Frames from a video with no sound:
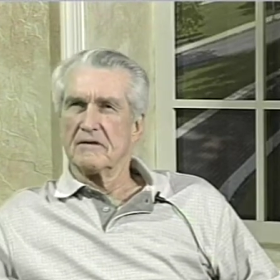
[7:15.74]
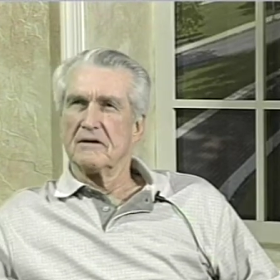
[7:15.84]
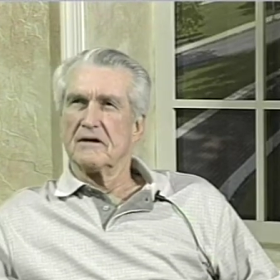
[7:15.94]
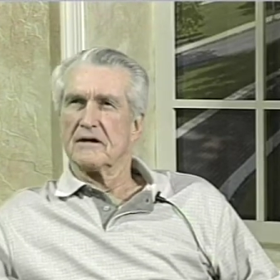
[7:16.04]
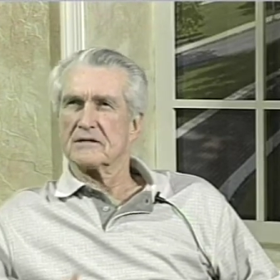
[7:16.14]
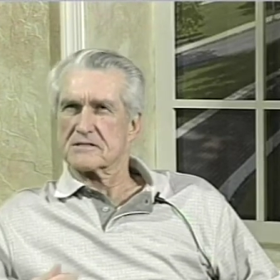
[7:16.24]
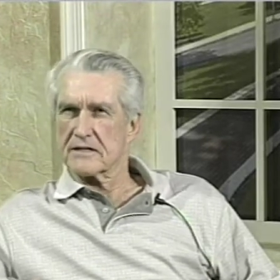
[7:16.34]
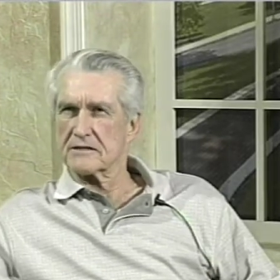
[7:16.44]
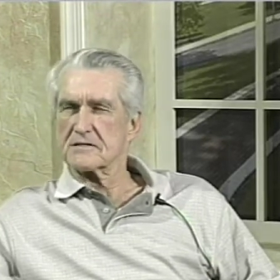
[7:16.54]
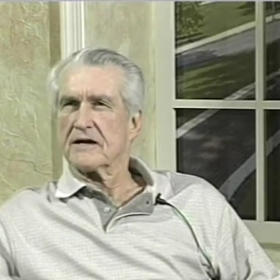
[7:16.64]
In a
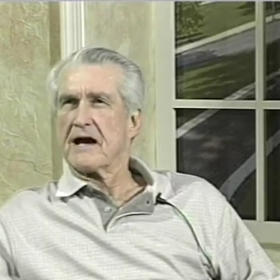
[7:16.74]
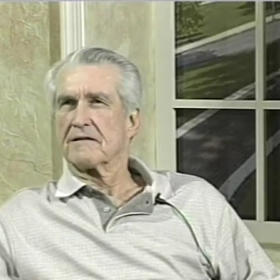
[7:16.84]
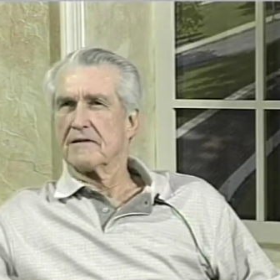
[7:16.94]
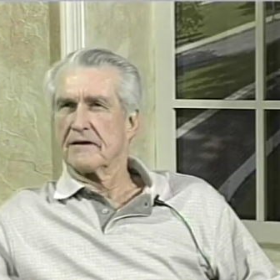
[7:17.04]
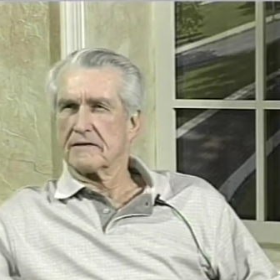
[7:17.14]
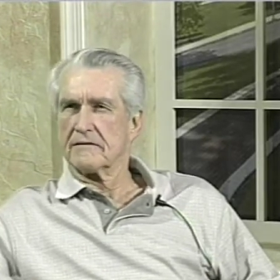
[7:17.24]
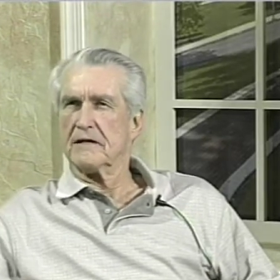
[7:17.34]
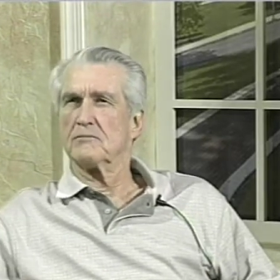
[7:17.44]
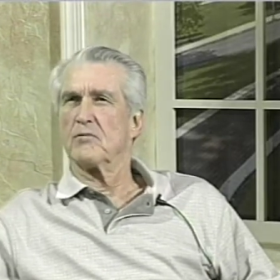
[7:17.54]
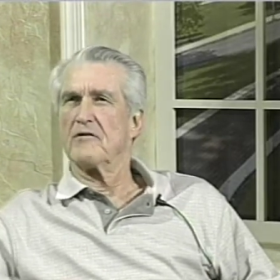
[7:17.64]
sense, an athletic
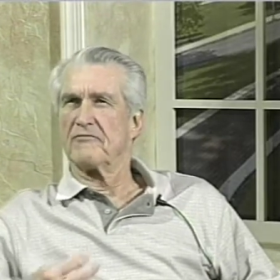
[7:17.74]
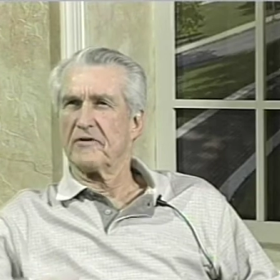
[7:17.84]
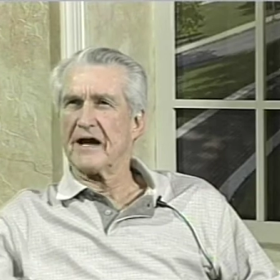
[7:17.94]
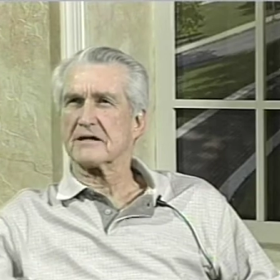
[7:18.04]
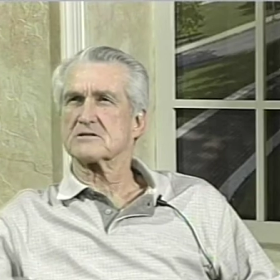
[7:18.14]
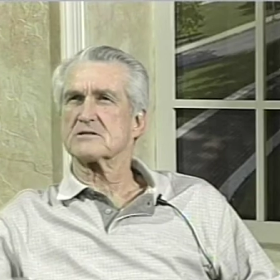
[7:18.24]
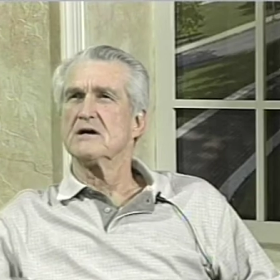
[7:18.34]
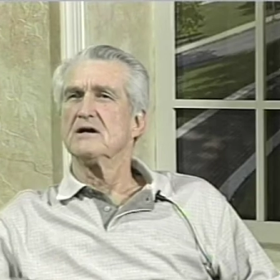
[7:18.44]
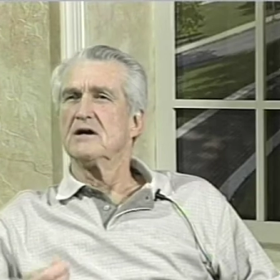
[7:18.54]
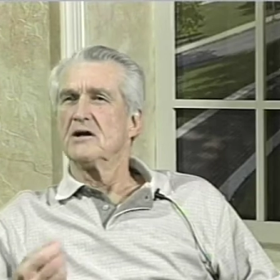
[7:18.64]
team reflects
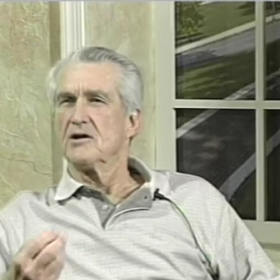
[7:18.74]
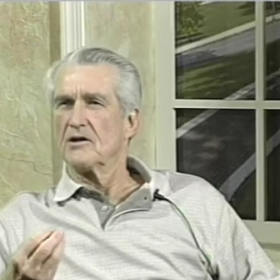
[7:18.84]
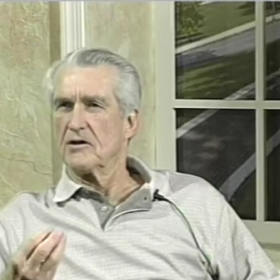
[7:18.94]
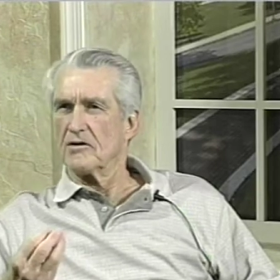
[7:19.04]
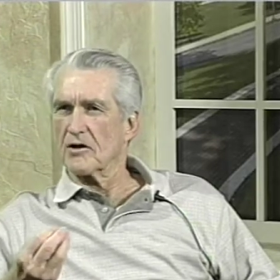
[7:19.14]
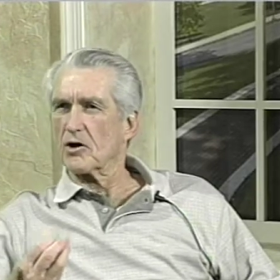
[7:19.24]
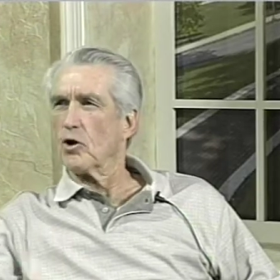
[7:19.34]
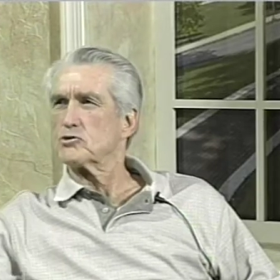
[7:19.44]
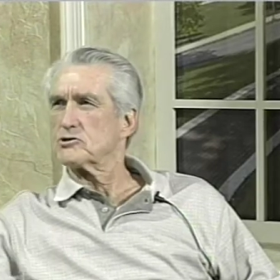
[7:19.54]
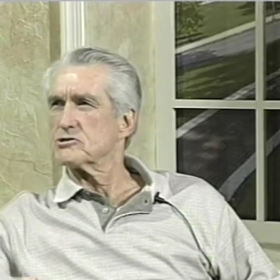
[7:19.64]
the
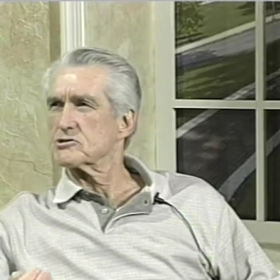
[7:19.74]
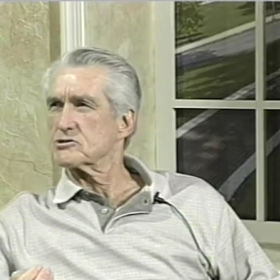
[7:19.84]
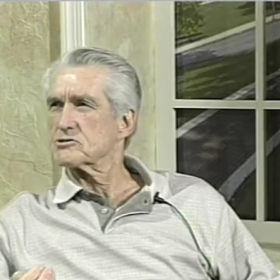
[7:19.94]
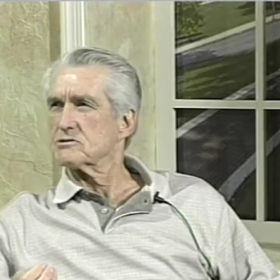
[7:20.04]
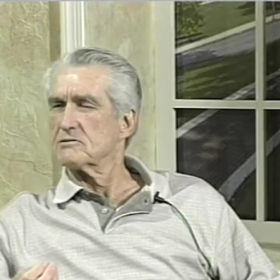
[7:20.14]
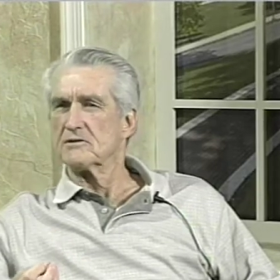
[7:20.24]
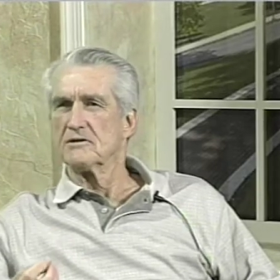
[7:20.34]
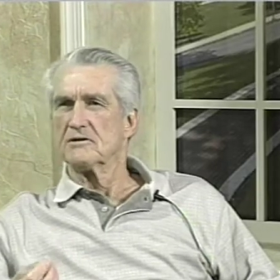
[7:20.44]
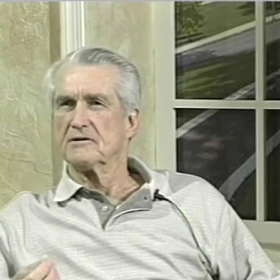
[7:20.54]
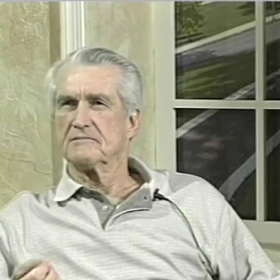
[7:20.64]
coach's
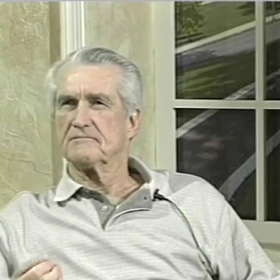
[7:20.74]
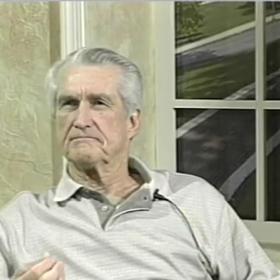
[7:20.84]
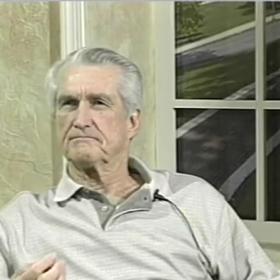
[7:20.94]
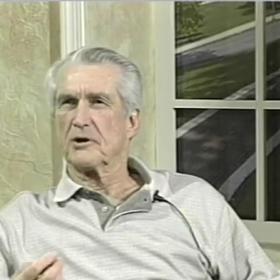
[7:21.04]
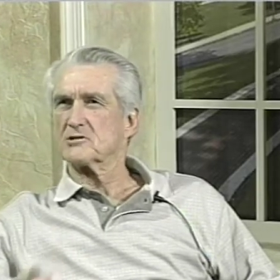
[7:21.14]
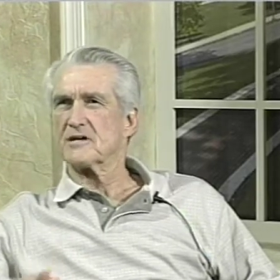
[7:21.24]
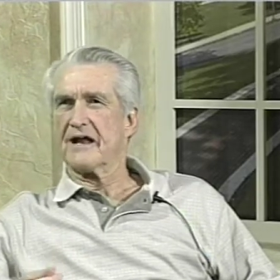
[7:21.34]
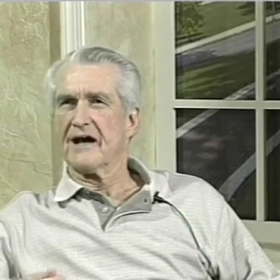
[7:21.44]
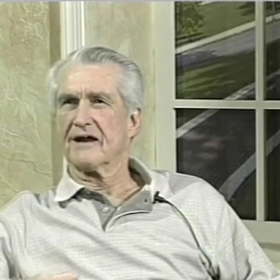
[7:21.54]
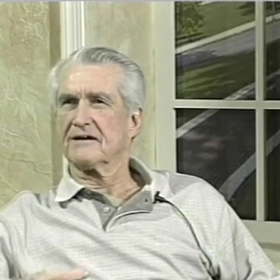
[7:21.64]

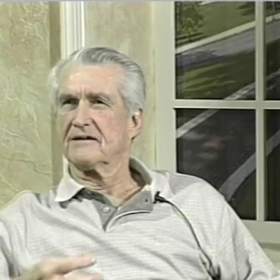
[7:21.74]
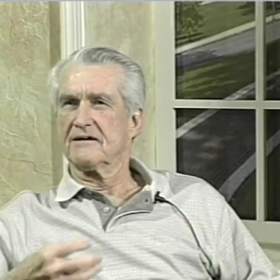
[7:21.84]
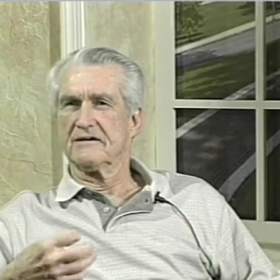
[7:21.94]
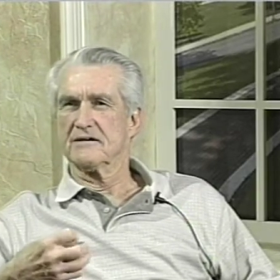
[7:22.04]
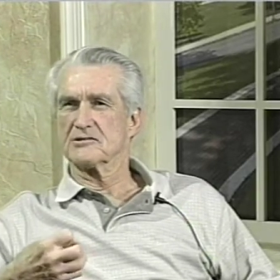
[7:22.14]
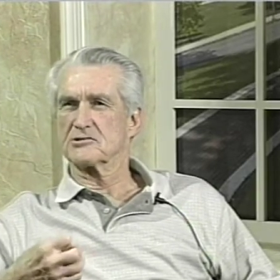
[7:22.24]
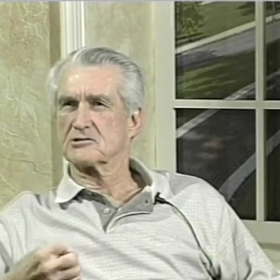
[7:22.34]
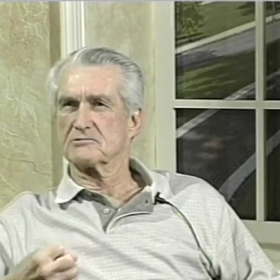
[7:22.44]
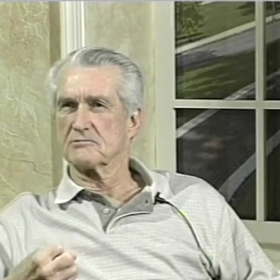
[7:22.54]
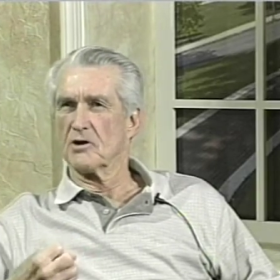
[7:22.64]
personality,
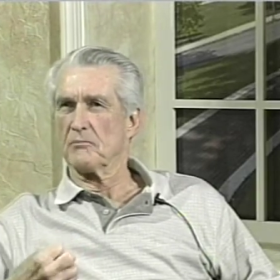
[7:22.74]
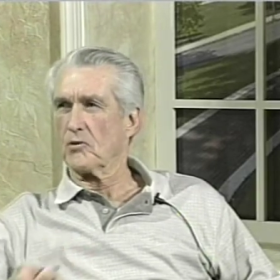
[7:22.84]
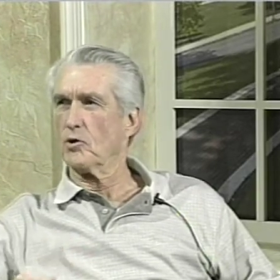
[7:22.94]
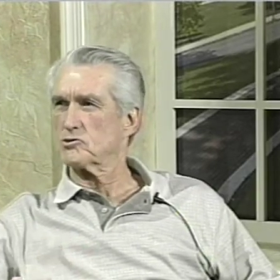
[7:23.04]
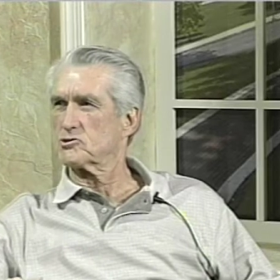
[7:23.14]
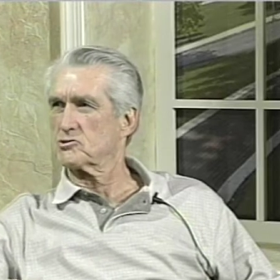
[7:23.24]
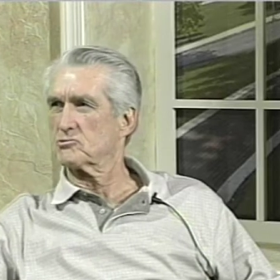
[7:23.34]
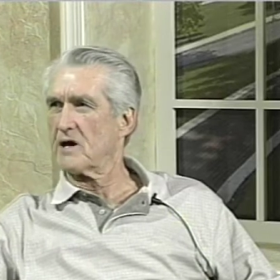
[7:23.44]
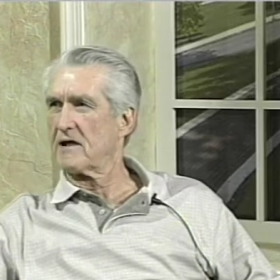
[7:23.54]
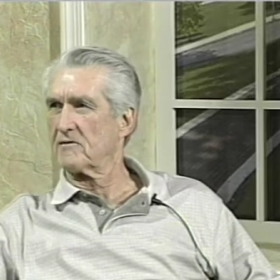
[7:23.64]
his approach
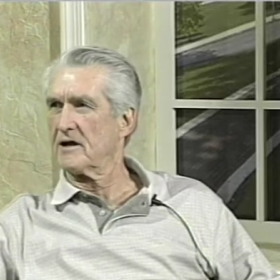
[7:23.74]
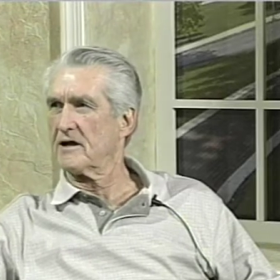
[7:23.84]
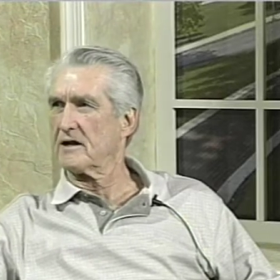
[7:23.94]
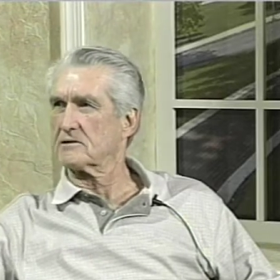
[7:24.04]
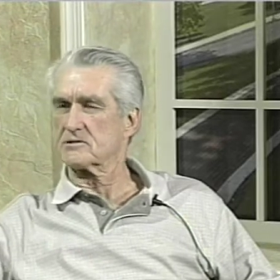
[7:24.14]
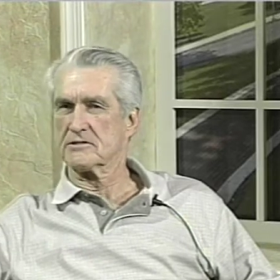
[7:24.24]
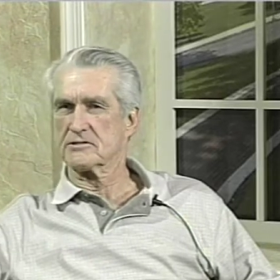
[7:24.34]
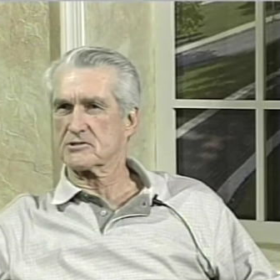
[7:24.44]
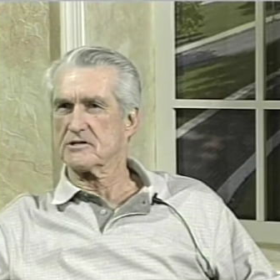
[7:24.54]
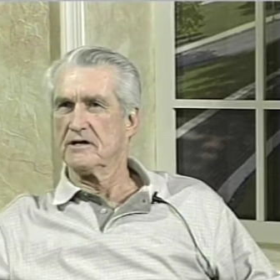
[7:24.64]
to athletics, his